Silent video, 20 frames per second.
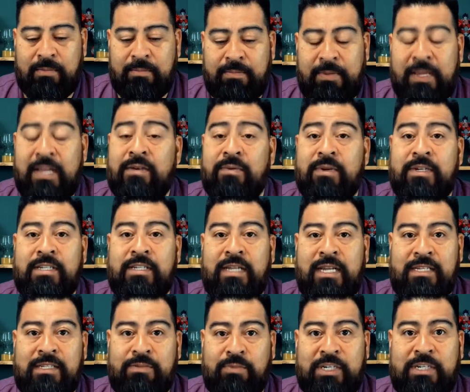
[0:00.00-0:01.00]

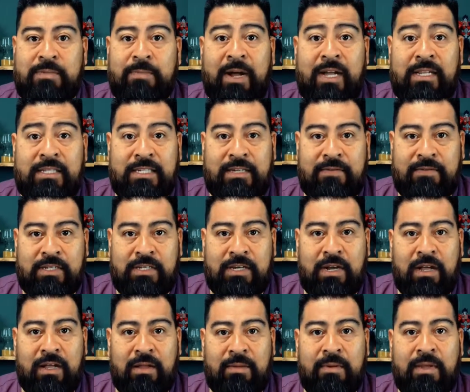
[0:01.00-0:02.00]
is responsive.
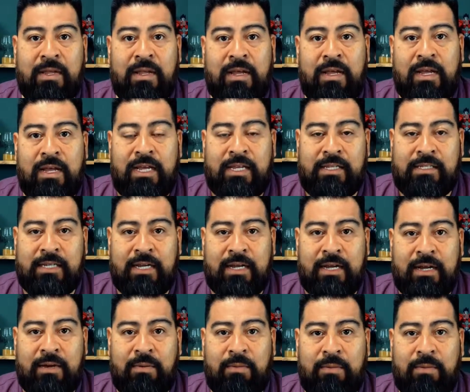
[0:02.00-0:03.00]
It's
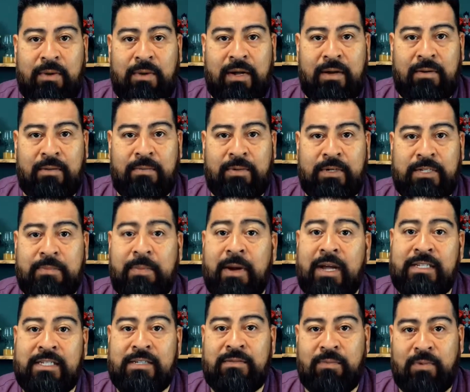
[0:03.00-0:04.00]
a
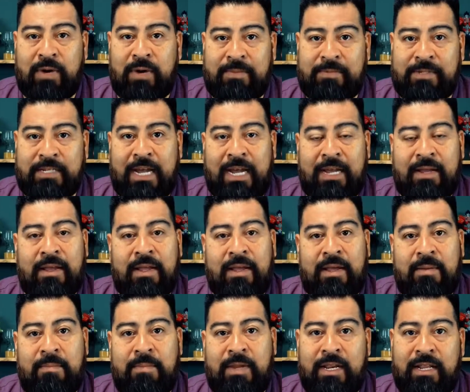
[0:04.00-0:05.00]
responsive website,
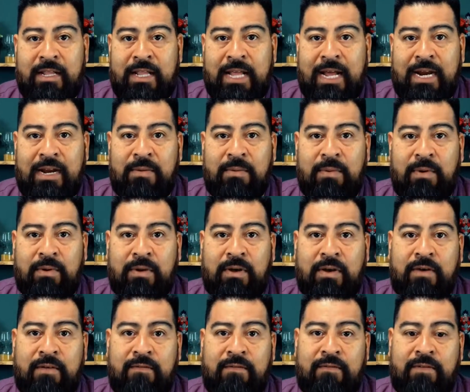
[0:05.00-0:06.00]
meaning that it will
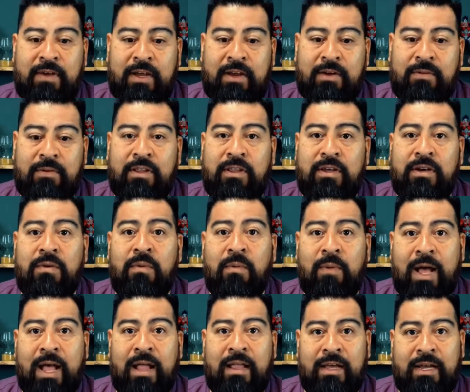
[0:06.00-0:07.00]
look
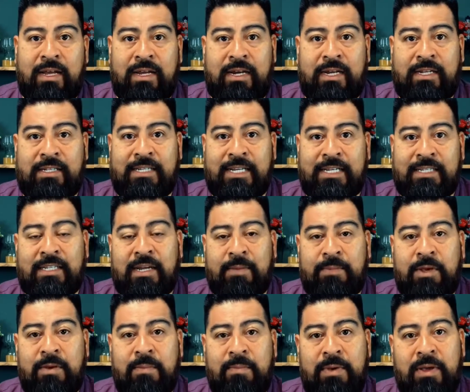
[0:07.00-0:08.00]
well in a
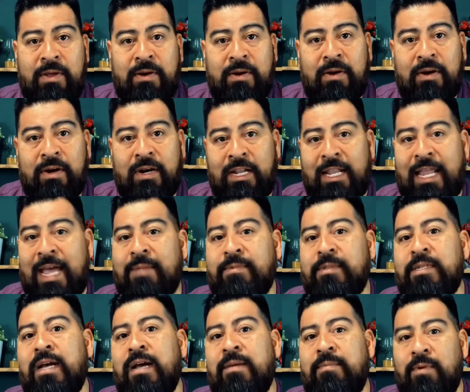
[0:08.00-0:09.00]
desktop computer, a
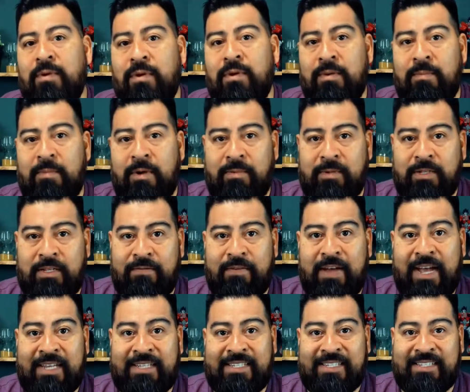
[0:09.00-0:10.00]
laptop, or mobile
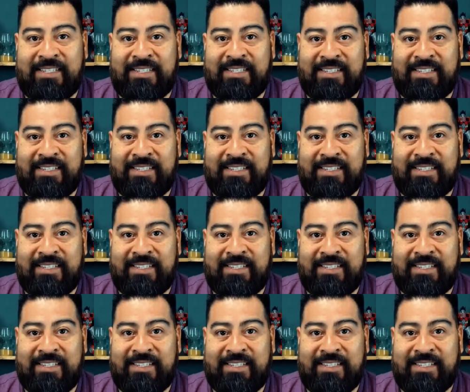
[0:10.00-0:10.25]
device.